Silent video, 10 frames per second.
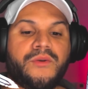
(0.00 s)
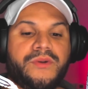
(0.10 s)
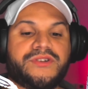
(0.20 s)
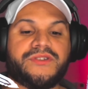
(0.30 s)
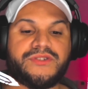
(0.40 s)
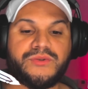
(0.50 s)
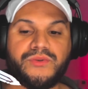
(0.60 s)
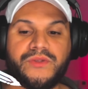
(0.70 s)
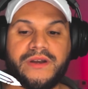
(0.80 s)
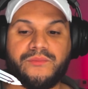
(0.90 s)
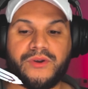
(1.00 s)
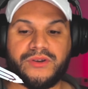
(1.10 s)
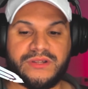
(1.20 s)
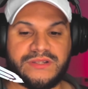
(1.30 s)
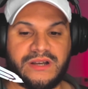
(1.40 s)
which are the 2 that we're
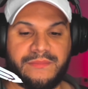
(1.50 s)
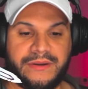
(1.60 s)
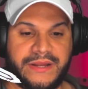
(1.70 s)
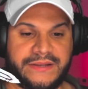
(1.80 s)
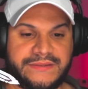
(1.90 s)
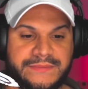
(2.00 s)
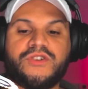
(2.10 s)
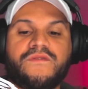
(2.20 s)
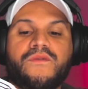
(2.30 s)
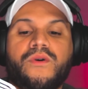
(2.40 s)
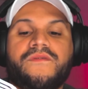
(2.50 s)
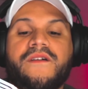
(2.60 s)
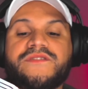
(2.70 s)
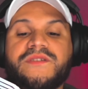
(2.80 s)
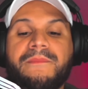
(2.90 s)
going to talk about next. Silverwolf
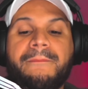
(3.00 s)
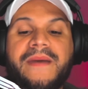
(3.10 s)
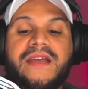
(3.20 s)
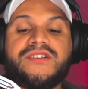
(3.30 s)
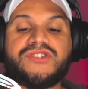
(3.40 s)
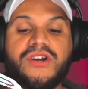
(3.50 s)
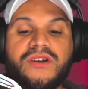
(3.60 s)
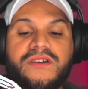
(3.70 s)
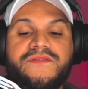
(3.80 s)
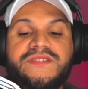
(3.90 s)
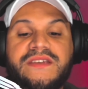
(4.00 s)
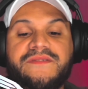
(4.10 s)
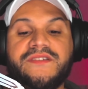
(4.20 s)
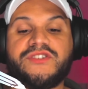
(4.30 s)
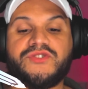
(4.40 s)
offers a big chunk of
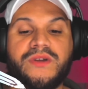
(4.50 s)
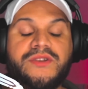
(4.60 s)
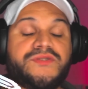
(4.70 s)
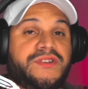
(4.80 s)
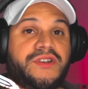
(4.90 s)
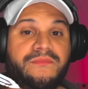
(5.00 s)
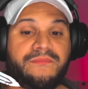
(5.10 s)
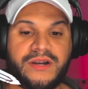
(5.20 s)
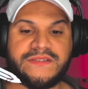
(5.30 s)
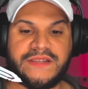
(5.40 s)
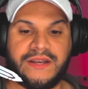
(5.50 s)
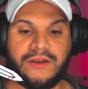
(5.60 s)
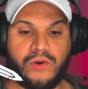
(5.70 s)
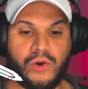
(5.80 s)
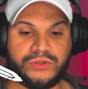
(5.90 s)
defense shred using her bucks
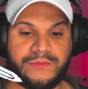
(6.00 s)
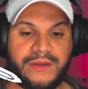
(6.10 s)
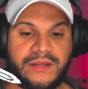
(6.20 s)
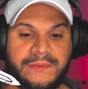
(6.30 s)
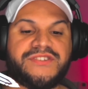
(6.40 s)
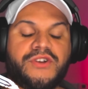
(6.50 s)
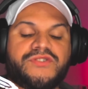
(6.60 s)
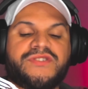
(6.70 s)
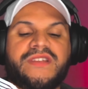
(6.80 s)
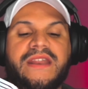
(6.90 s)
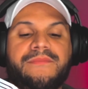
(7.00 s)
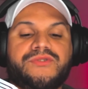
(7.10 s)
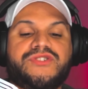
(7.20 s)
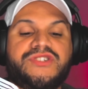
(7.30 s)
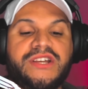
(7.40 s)
and ultimate, and she also
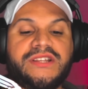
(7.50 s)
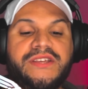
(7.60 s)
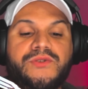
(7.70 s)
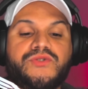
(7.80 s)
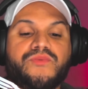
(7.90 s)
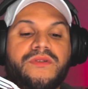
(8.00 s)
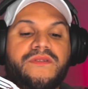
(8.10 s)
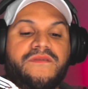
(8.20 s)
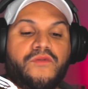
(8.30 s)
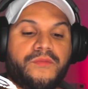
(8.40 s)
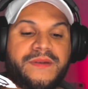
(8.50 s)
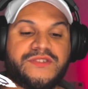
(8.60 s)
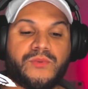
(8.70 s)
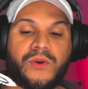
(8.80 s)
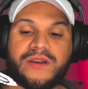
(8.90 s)
enables Jingliu to run the
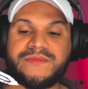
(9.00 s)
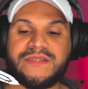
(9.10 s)
4-piece quantum